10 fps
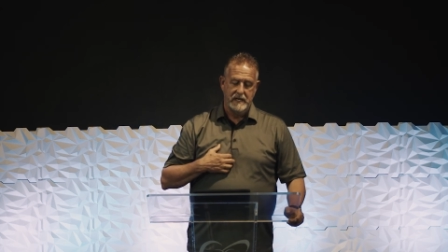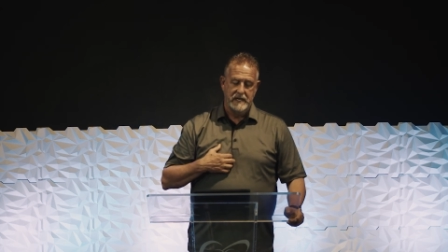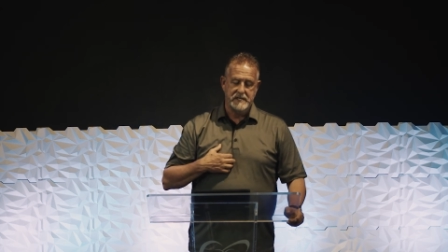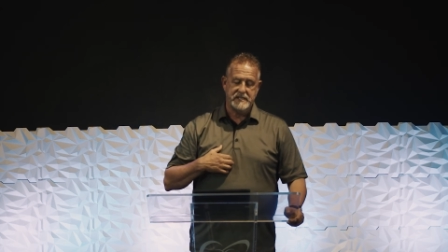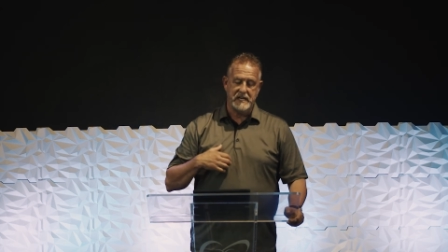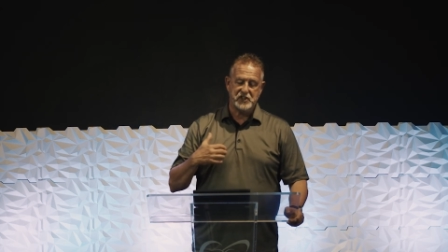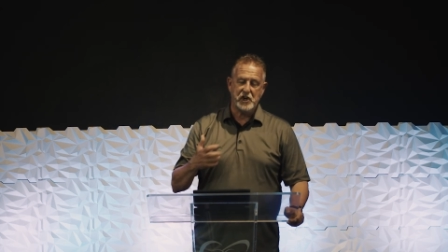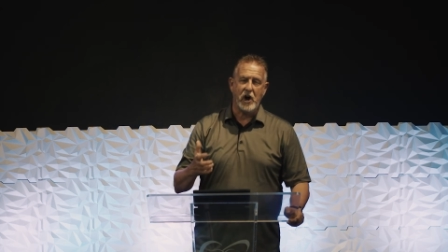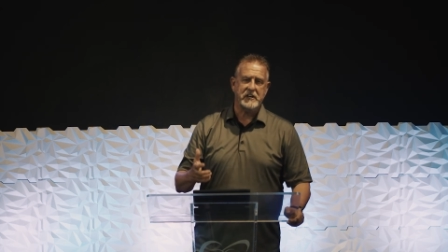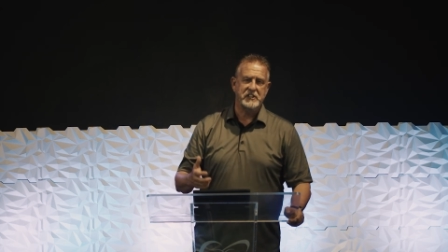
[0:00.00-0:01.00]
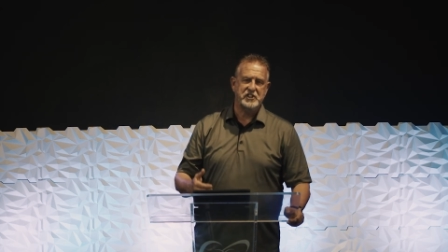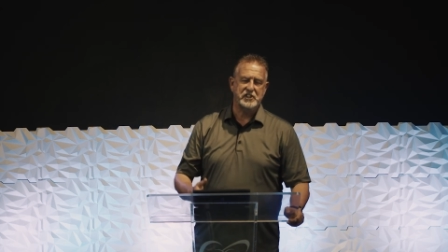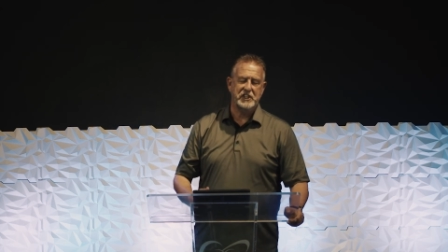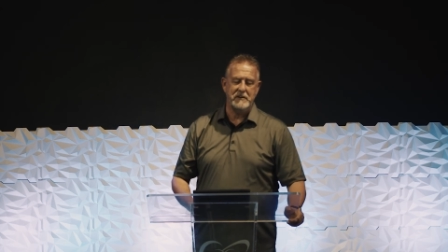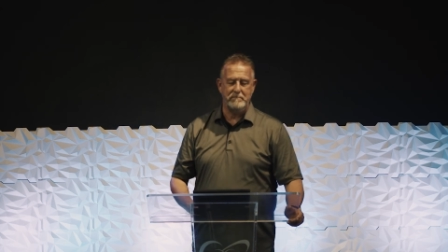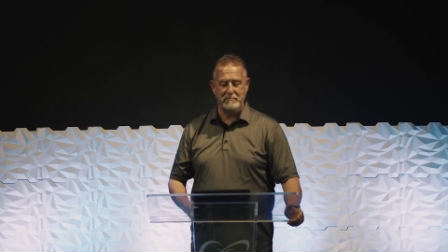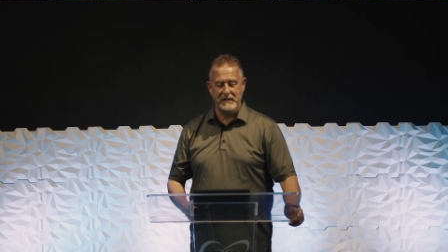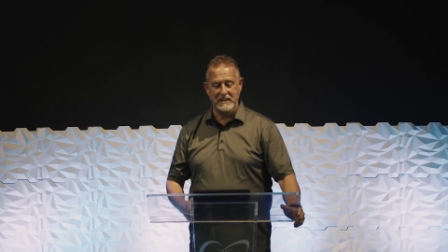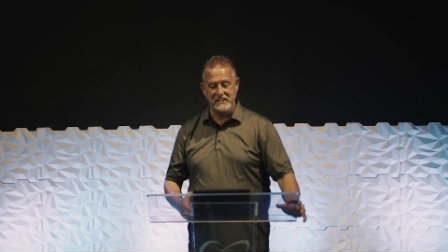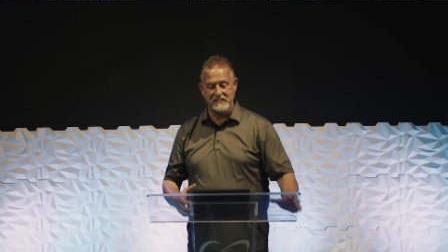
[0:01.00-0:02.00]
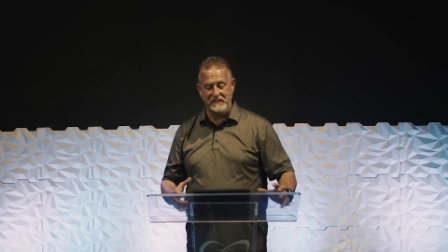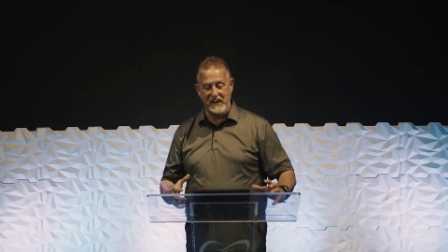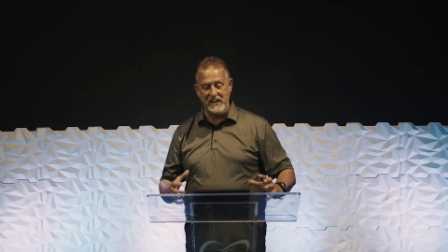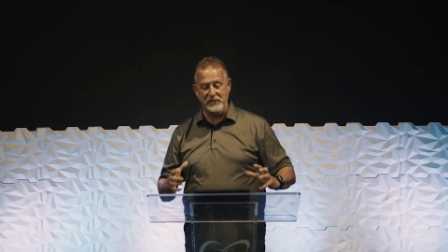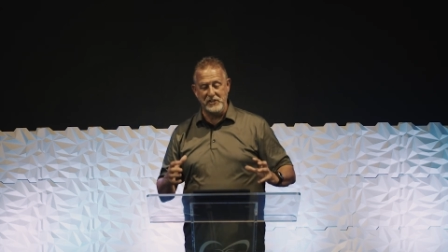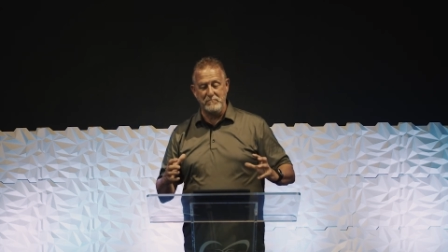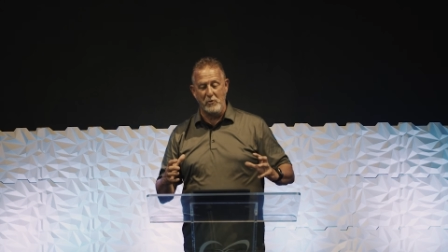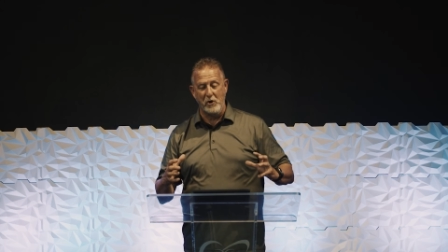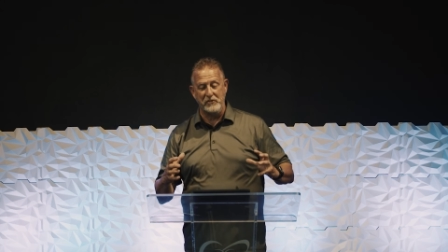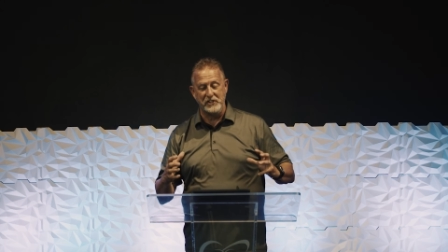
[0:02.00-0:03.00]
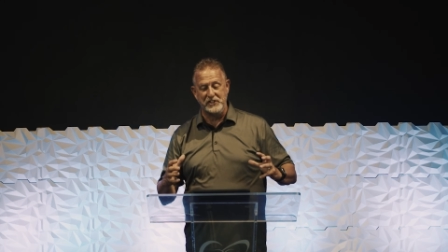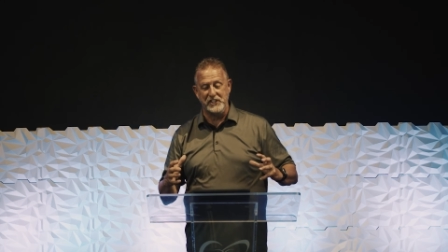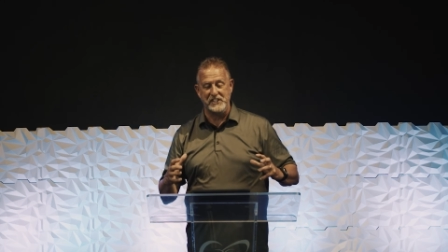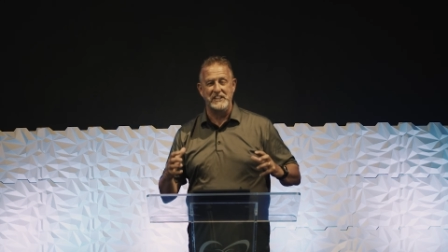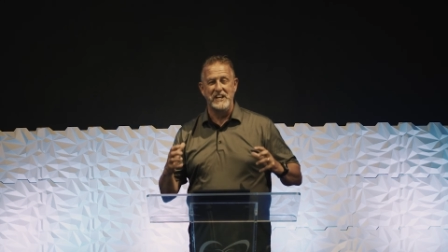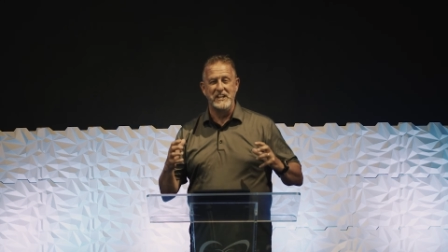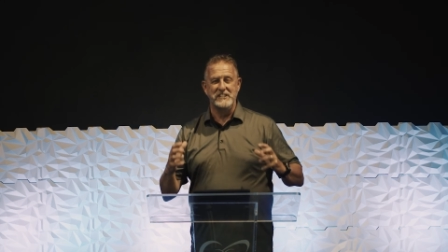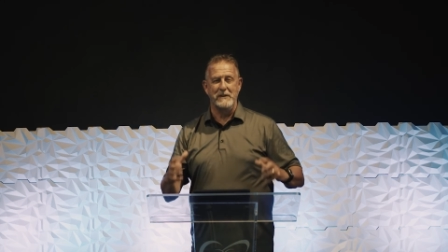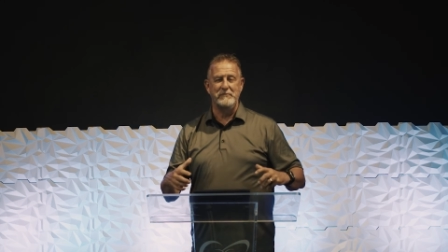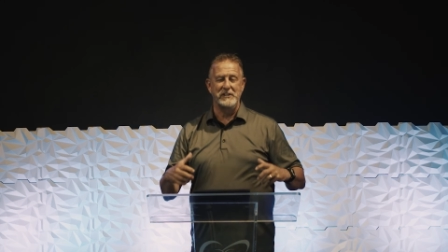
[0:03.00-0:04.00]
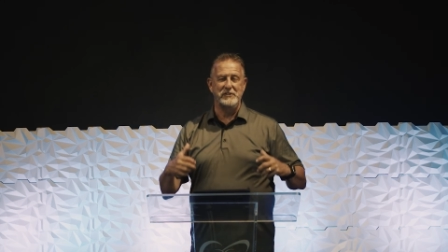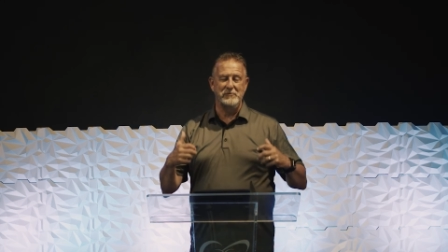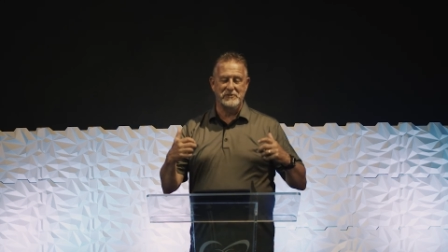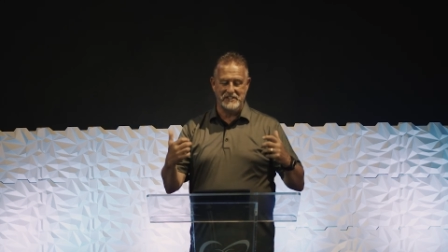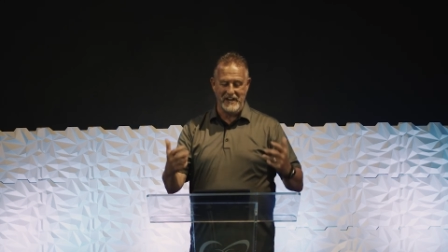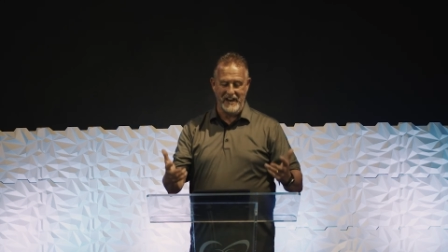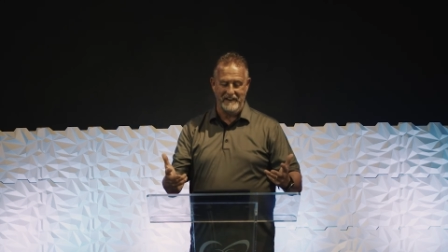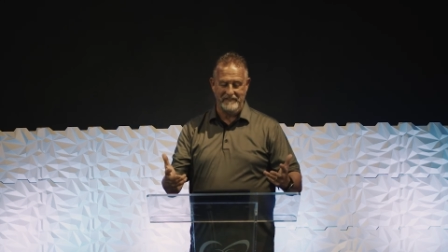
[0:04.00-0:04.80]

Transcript: He says, talk is cheap because faith is more than just something you say.